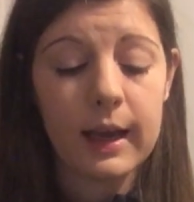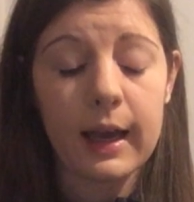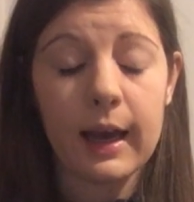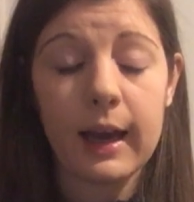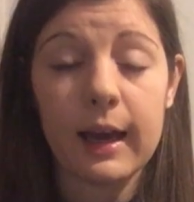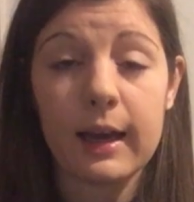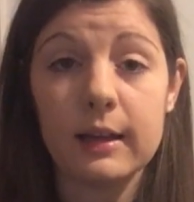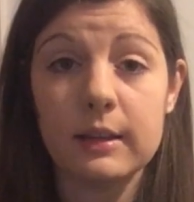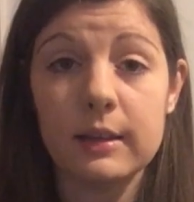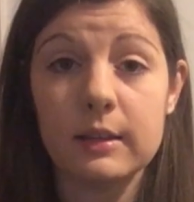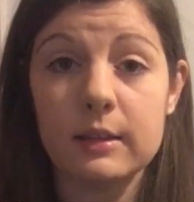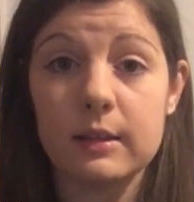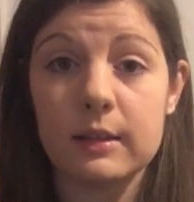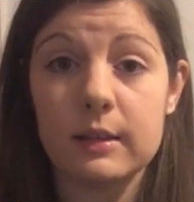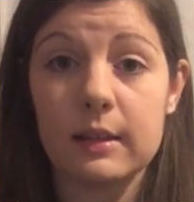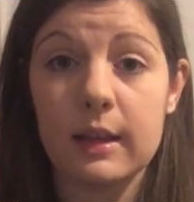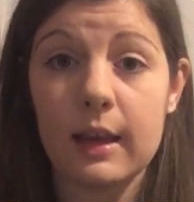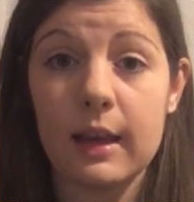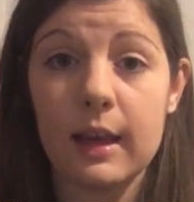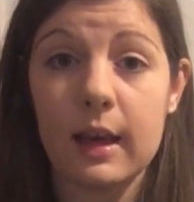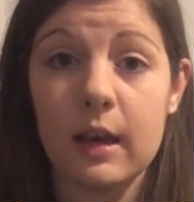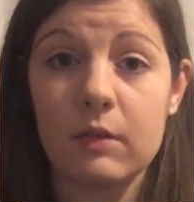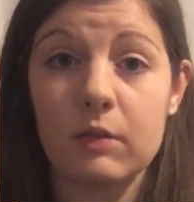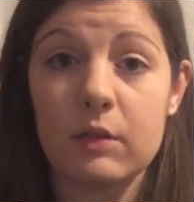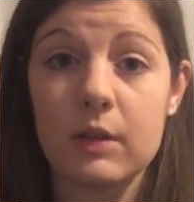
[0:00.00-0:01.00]
And they
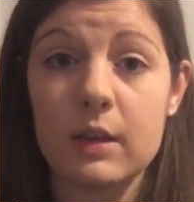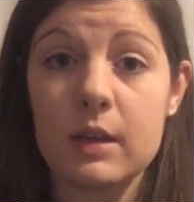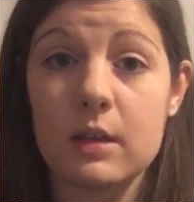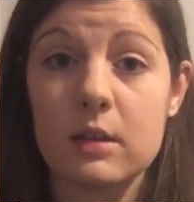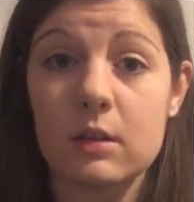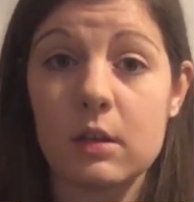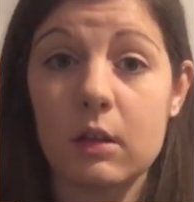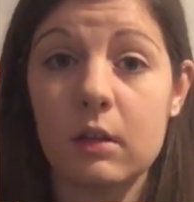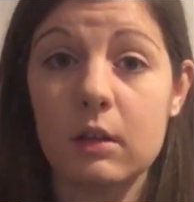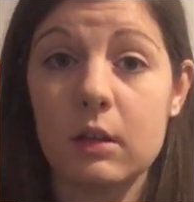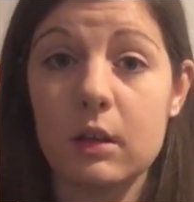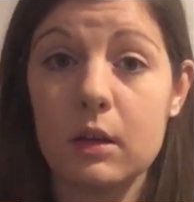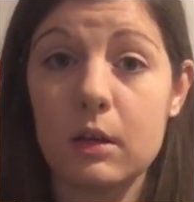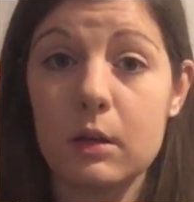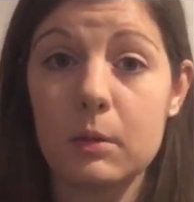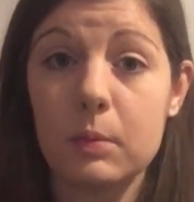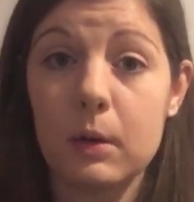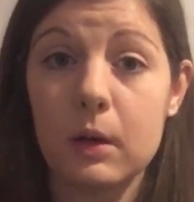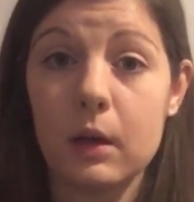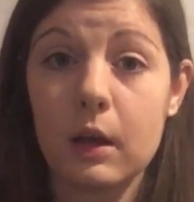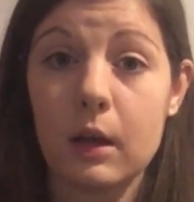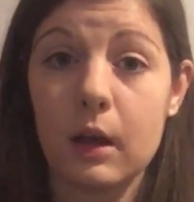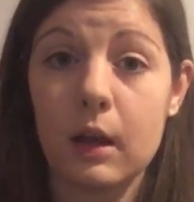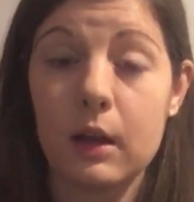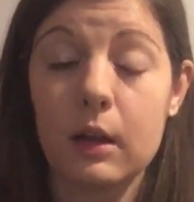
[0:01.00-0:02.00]
have these on the
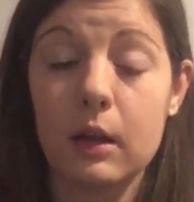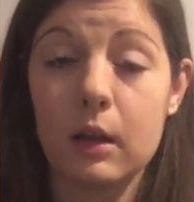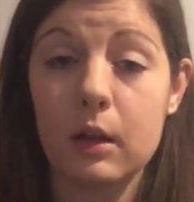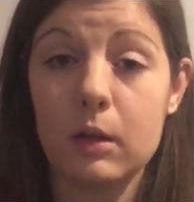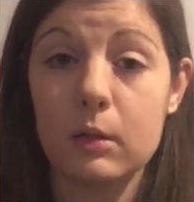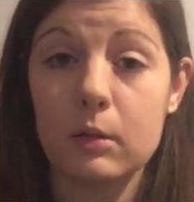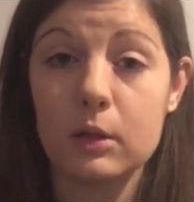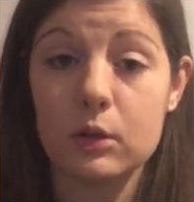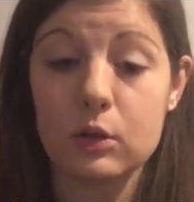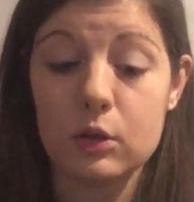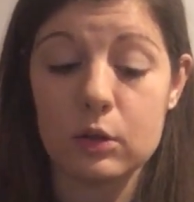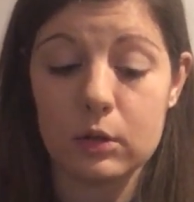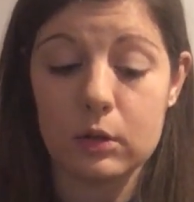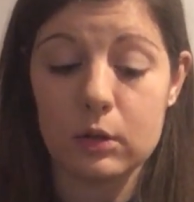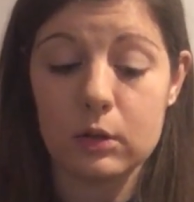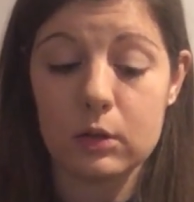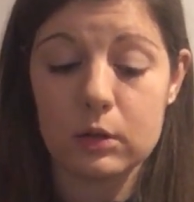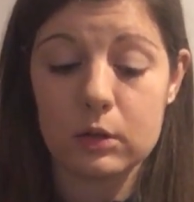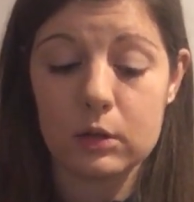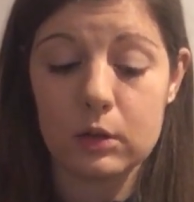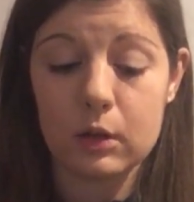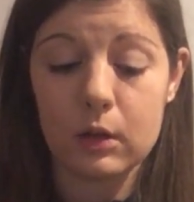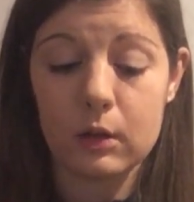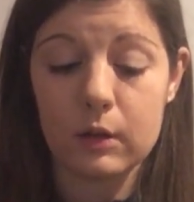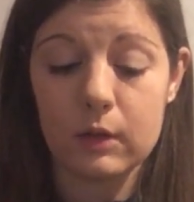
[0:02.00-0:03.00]
upper and lower jaw.
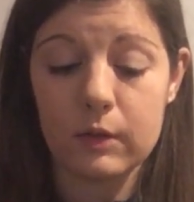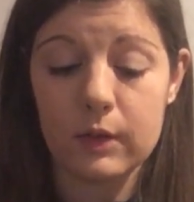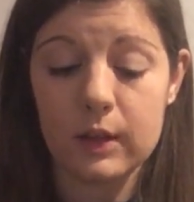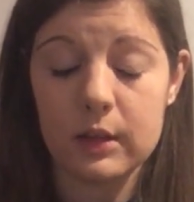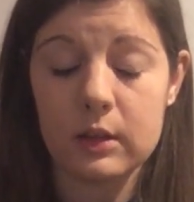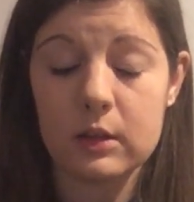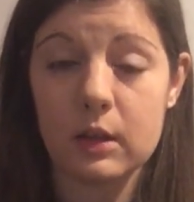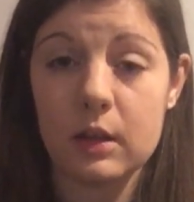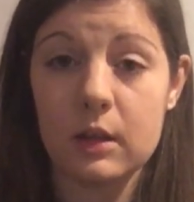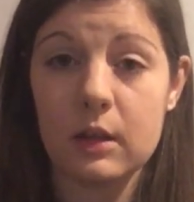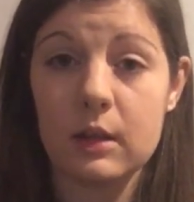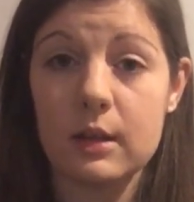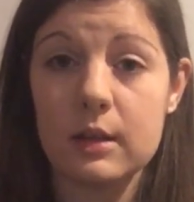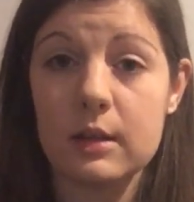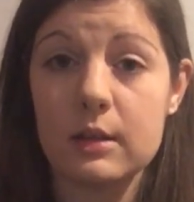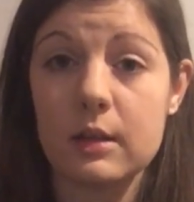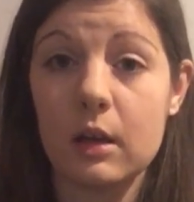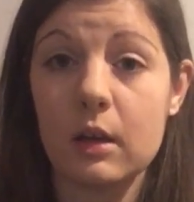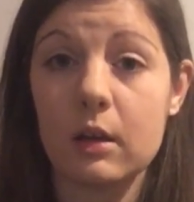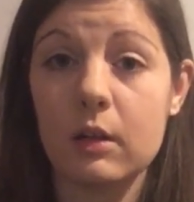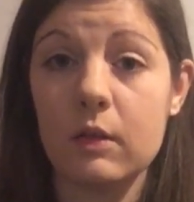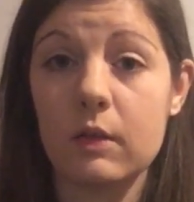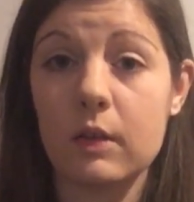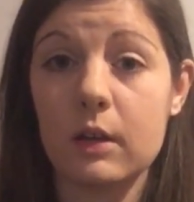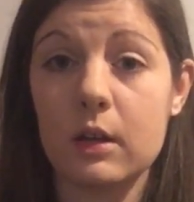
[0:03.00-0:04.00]
So if I turn this
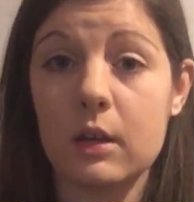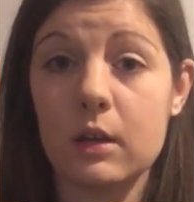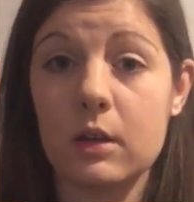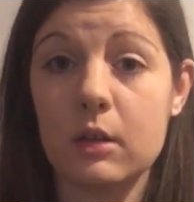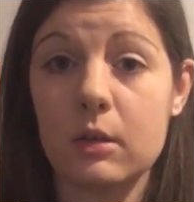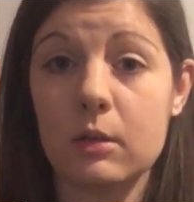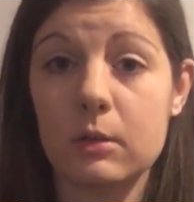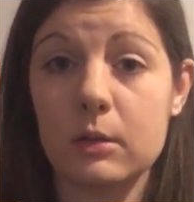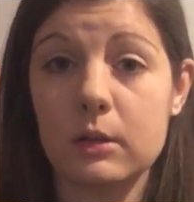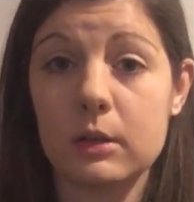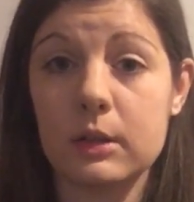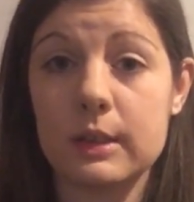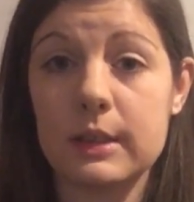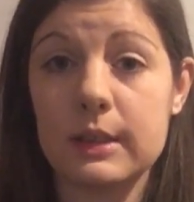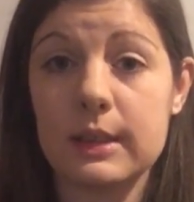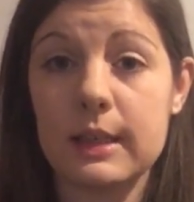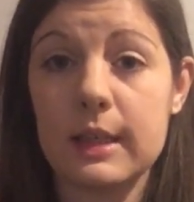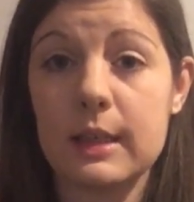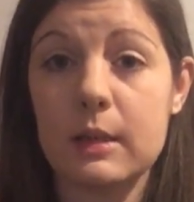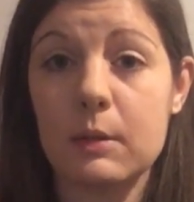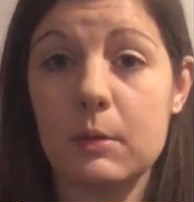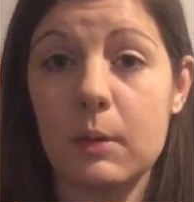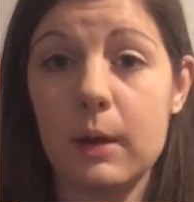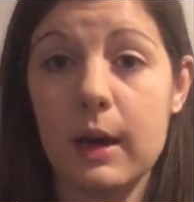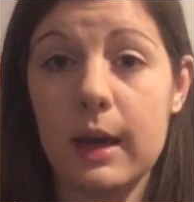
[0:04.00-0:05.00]
over, you will
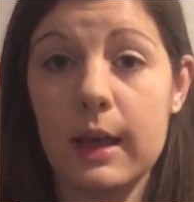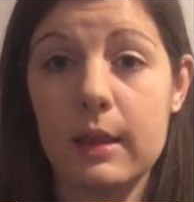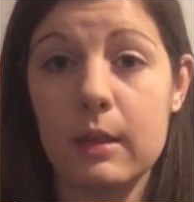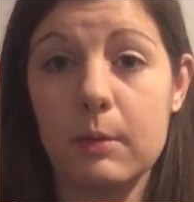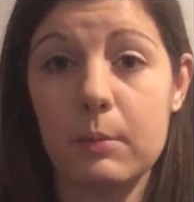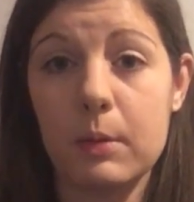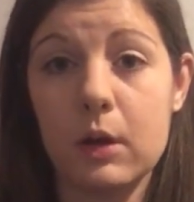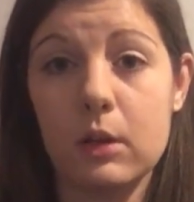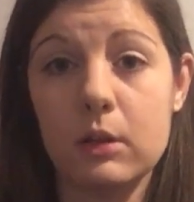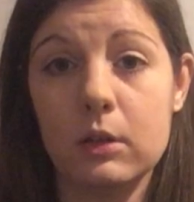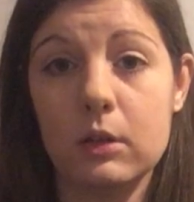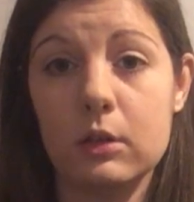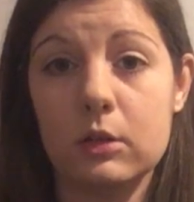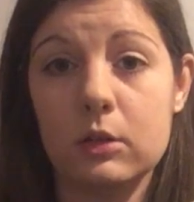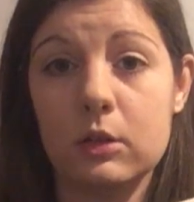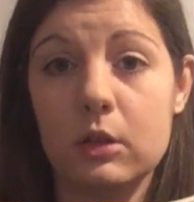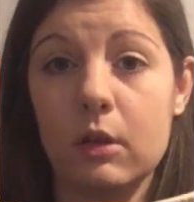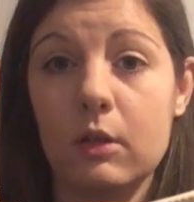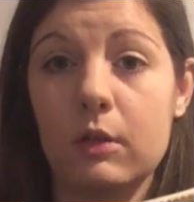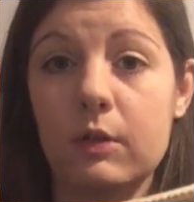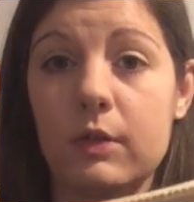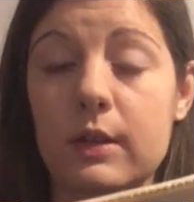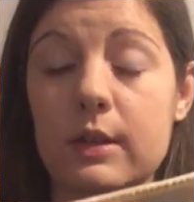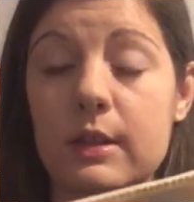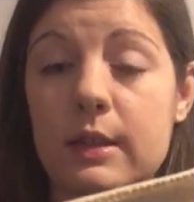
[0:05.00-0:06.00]
see where the bottlenose
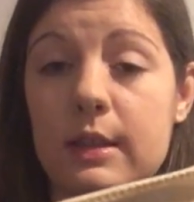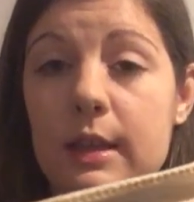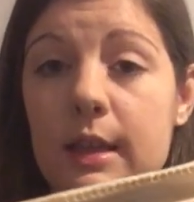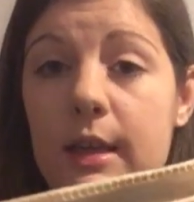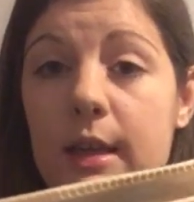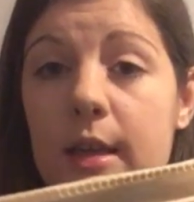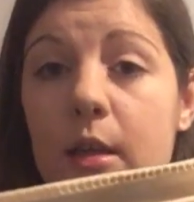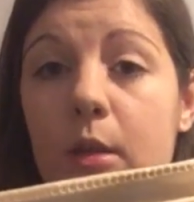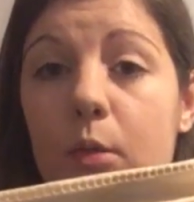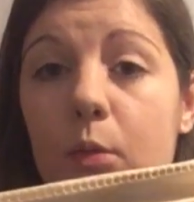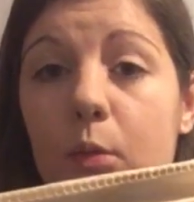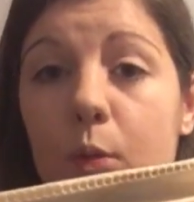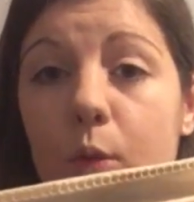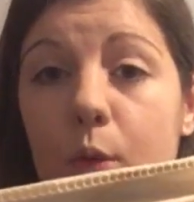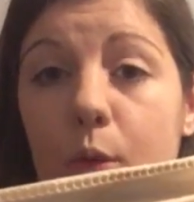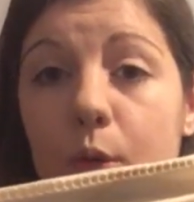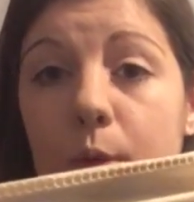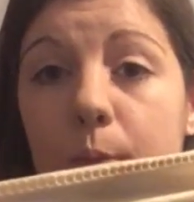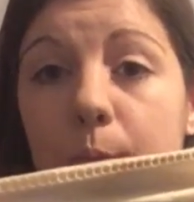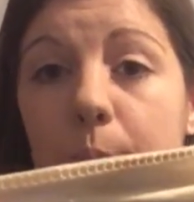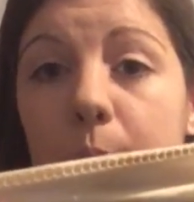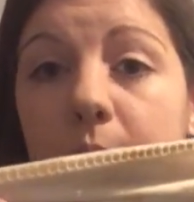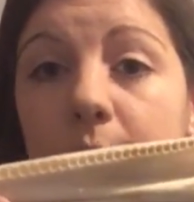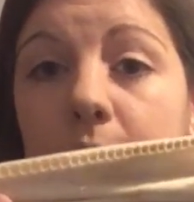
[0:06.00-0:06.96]
dolphin's teeth would be.